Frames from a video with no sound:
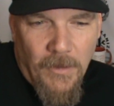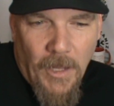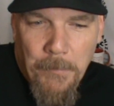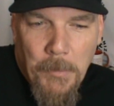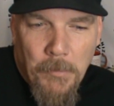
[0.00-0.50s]

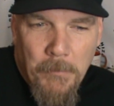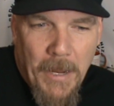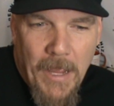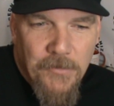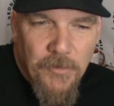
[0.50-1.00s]
a lot of people
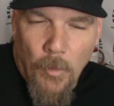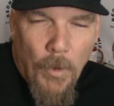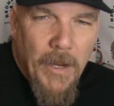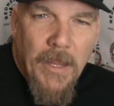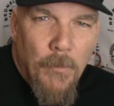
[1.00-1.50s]
may ask, you know,
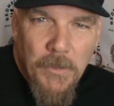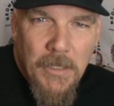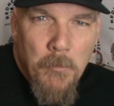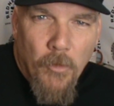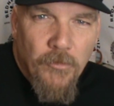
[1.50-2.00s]
why can't
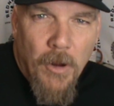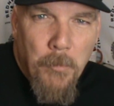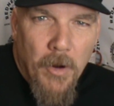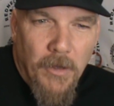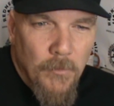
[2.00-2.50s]
we get more
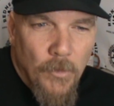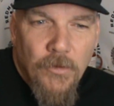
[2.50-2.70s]
truck parking?